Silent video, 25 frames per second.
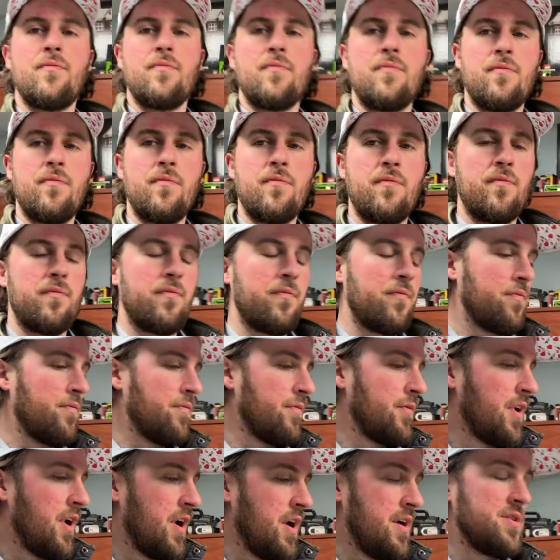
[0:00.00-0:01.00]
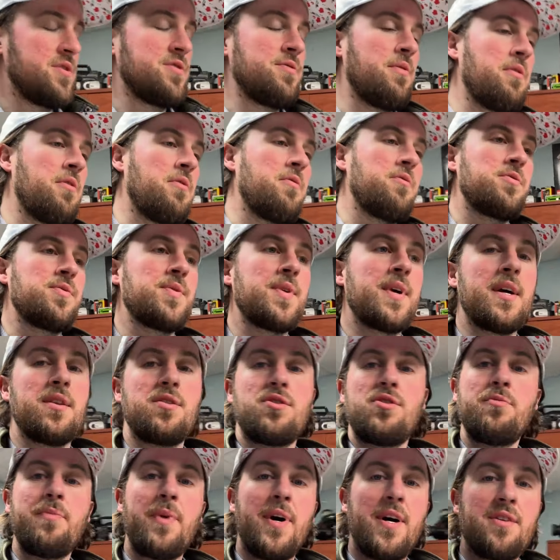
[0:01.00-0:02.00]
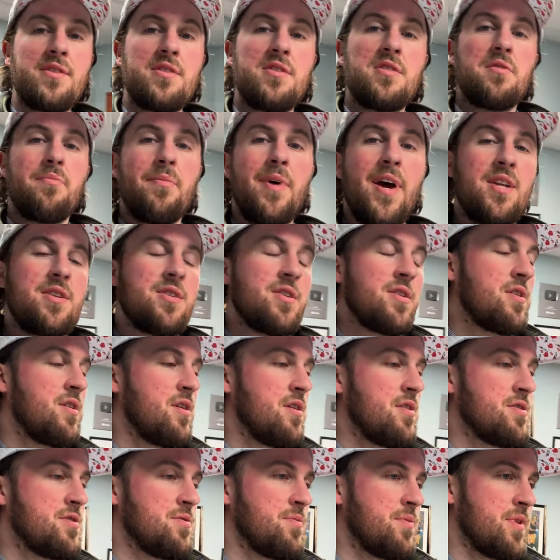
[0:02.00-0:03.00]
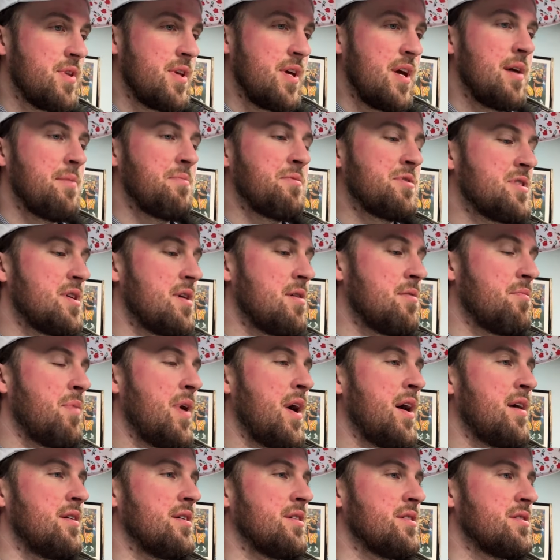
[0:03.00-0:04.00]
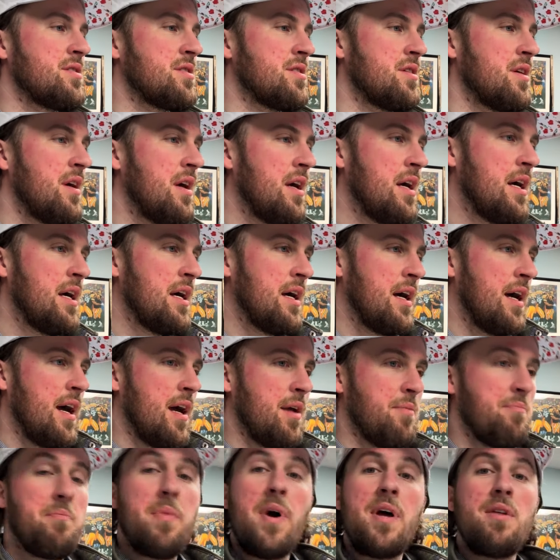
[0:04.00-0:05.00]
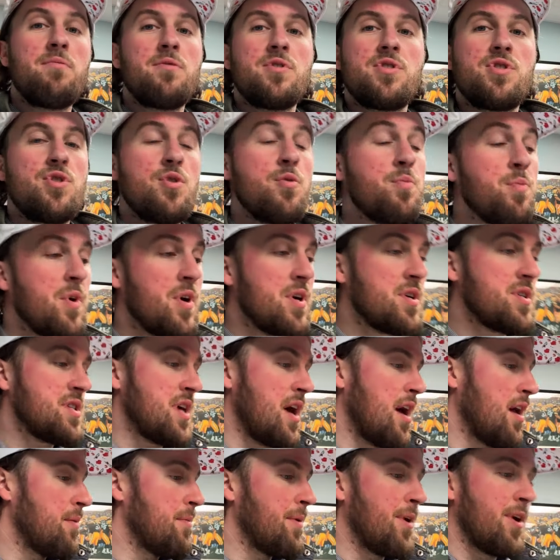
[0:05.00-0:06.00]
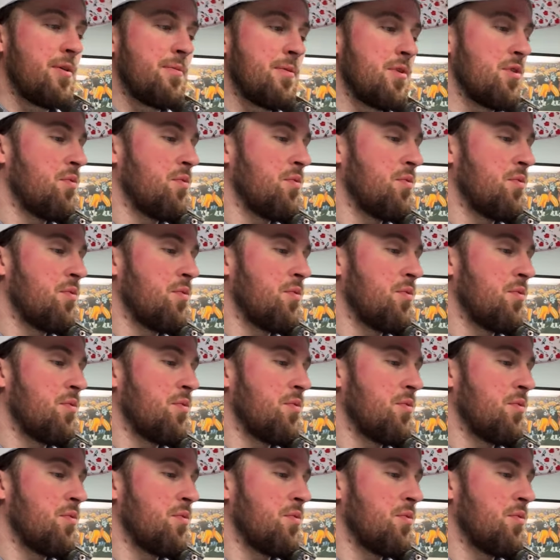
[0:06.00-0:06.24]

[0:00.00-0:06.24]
All right. So anyways, we got two boxes of magic cards on one of the Amazon pallets. And Ben was super excited about them.